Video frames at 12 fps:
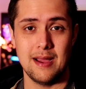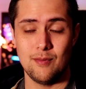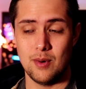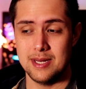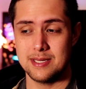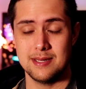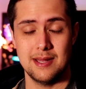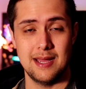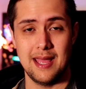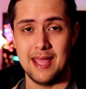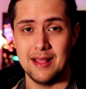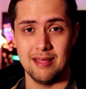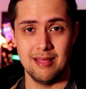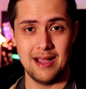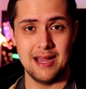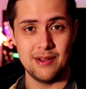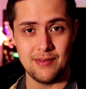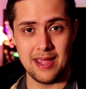I've watched a
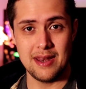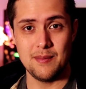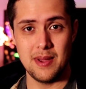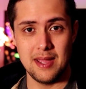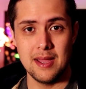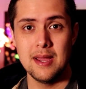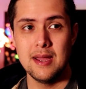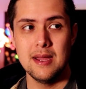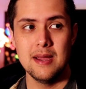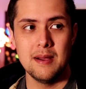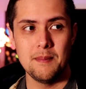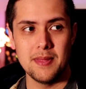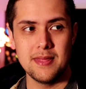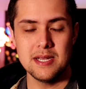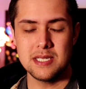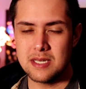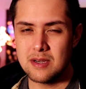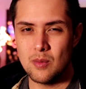lot of anime. But
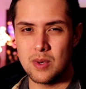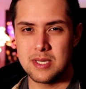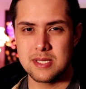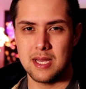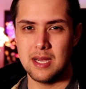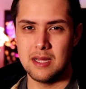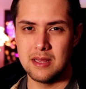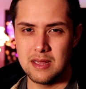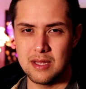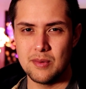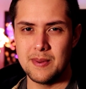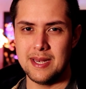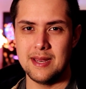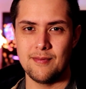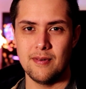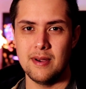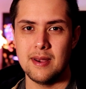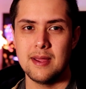this year was a little bit
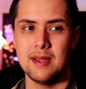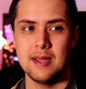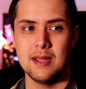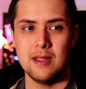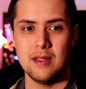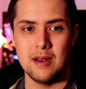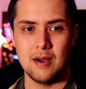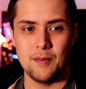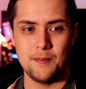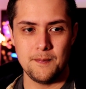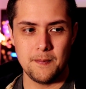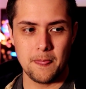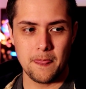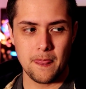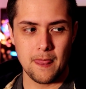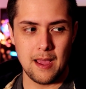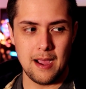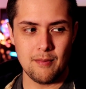different. You know,
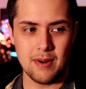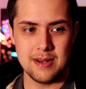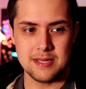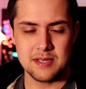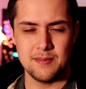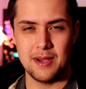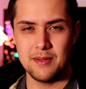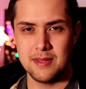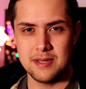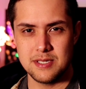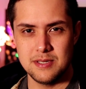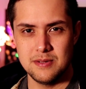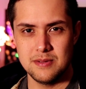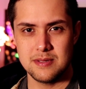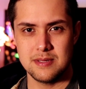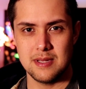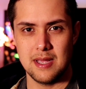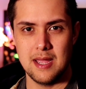I ran into some health
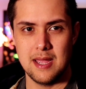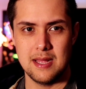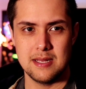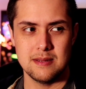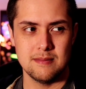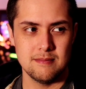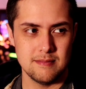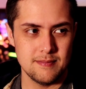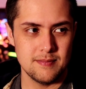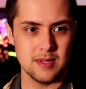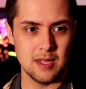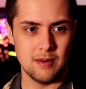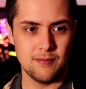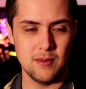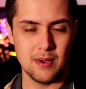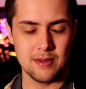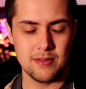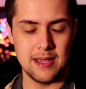issues and, you know, a
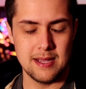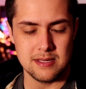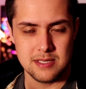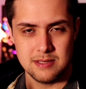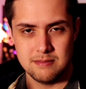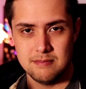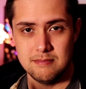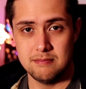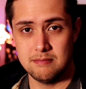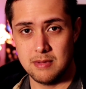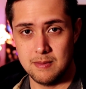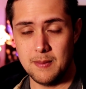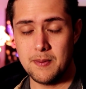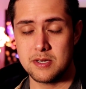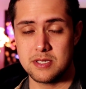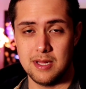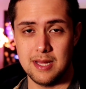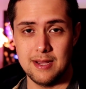few other things in my
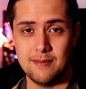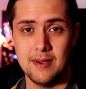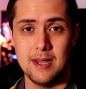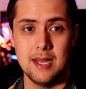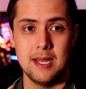personal life.